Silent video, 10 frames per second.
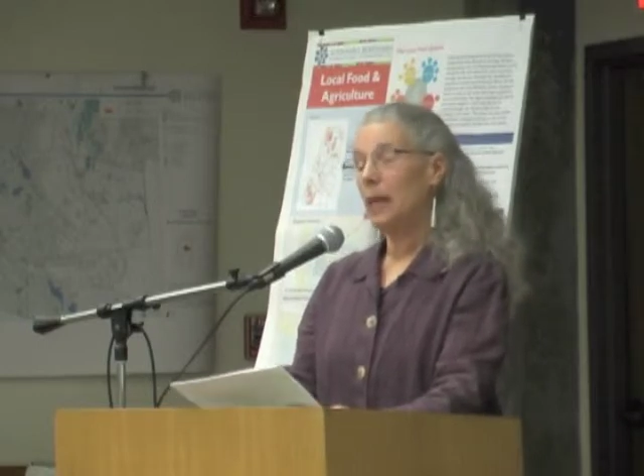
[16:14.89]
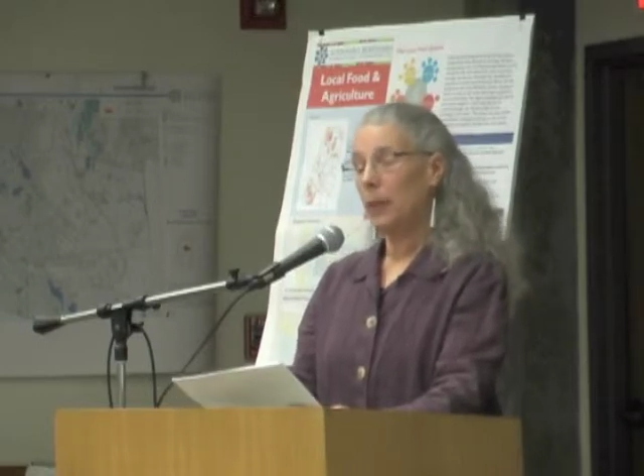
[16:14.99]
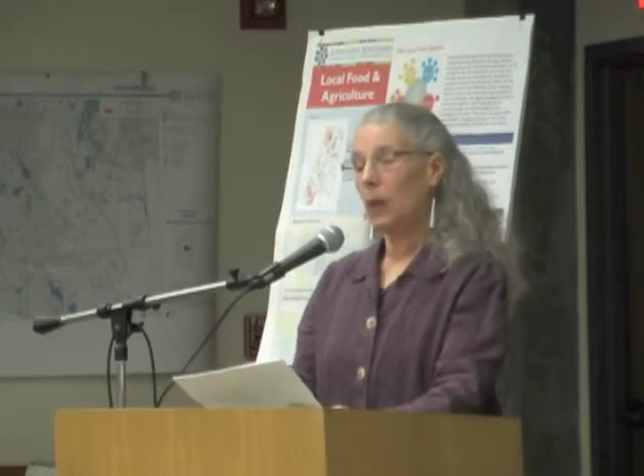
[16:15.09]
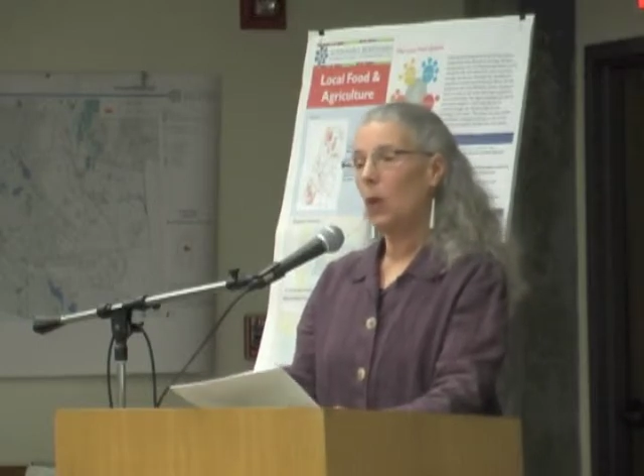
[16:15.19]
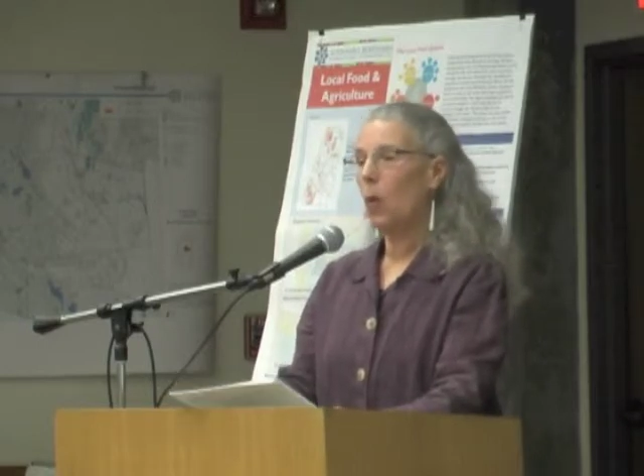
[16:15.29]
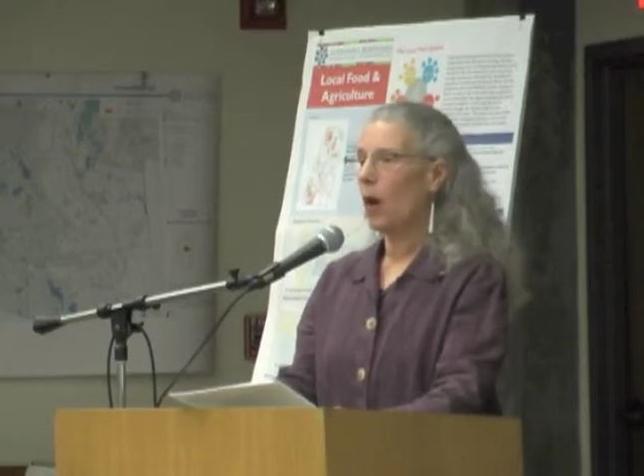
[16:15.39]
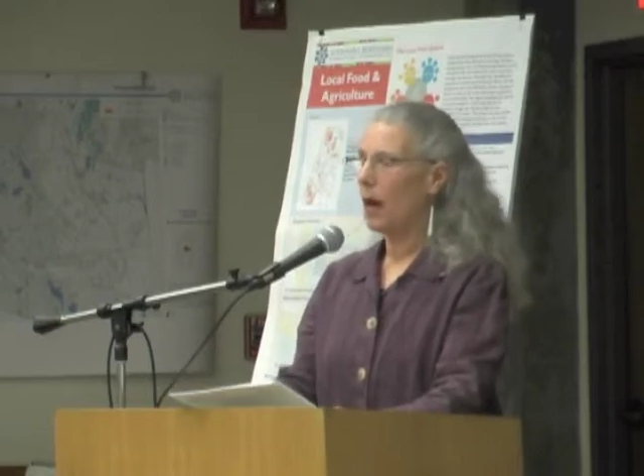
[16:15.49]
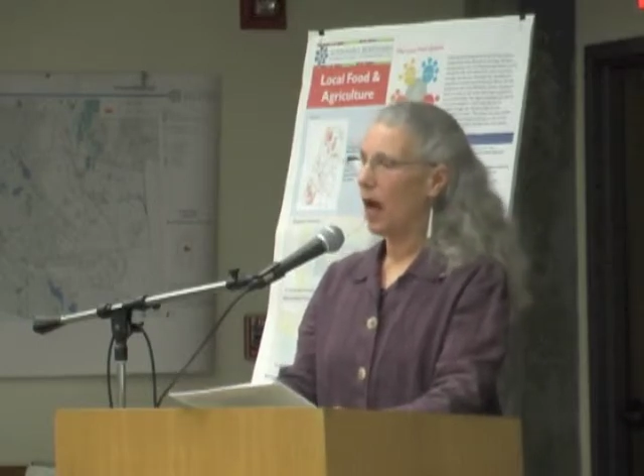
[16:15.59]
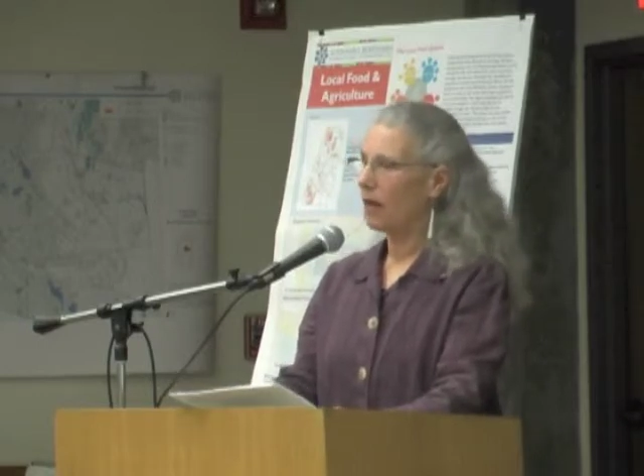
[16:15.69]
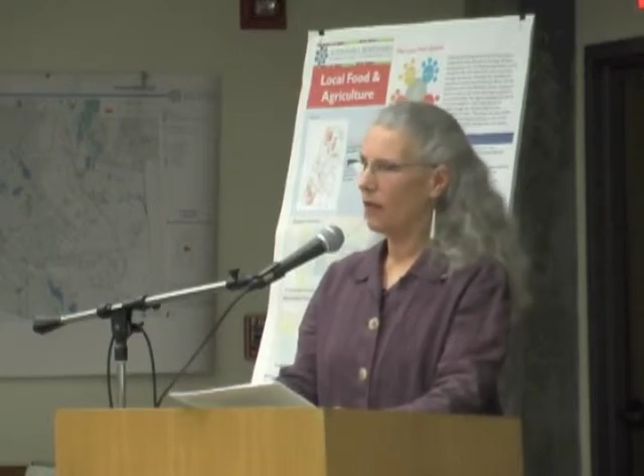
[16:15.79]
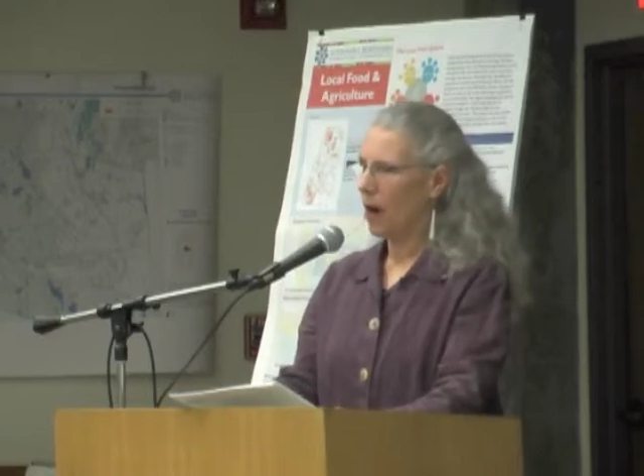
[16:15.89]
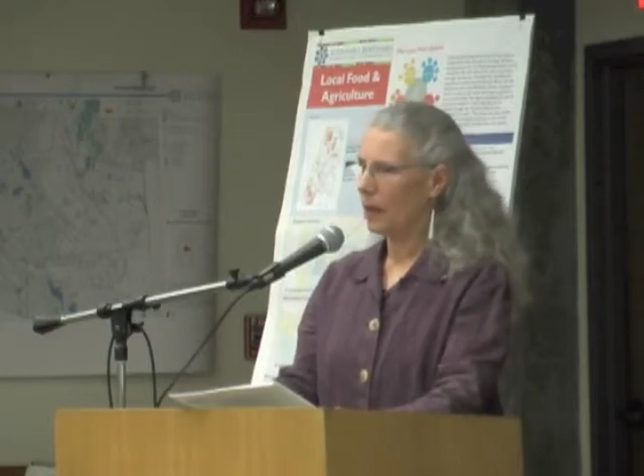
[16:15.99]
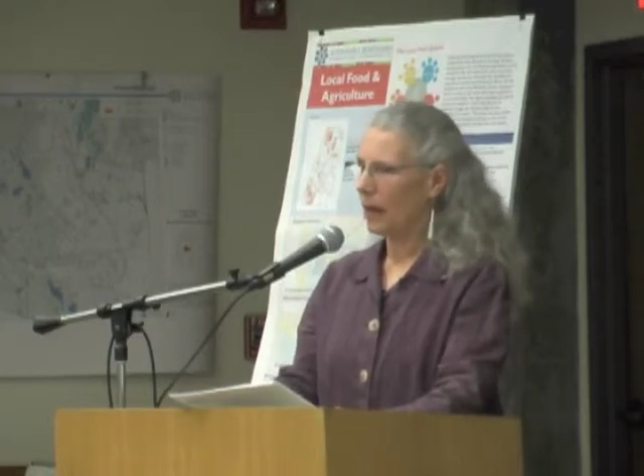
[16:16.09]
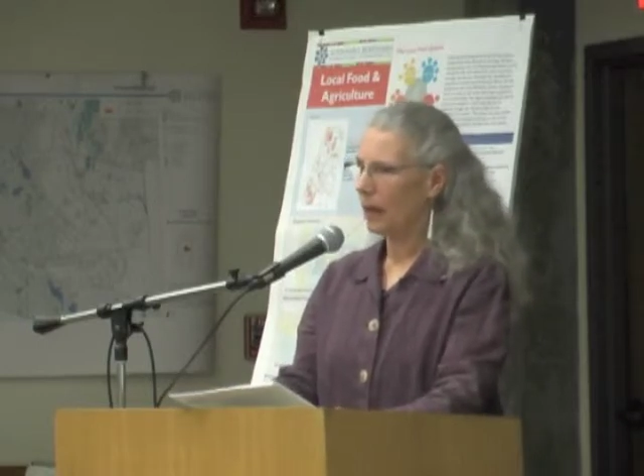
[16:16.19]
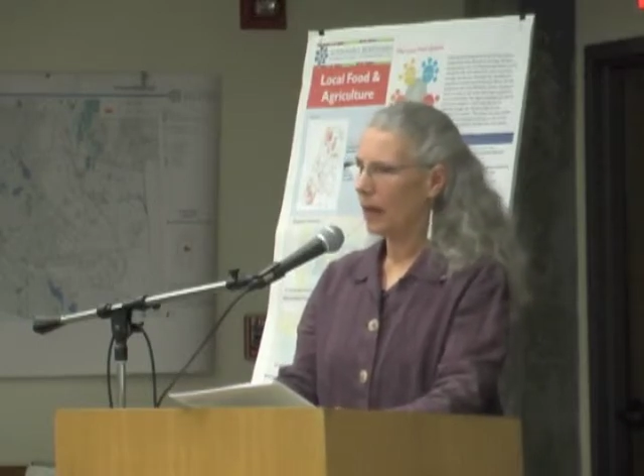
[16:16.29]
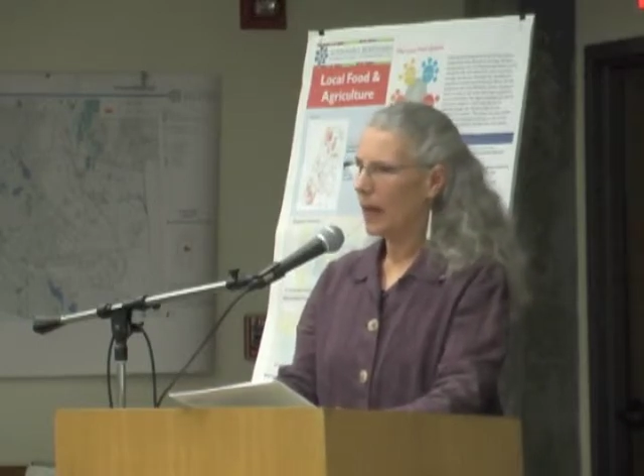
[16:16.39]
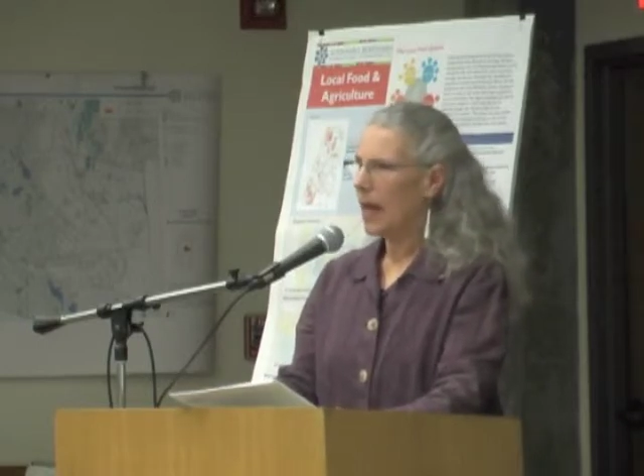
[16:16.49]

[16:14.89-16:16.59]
people who are not farming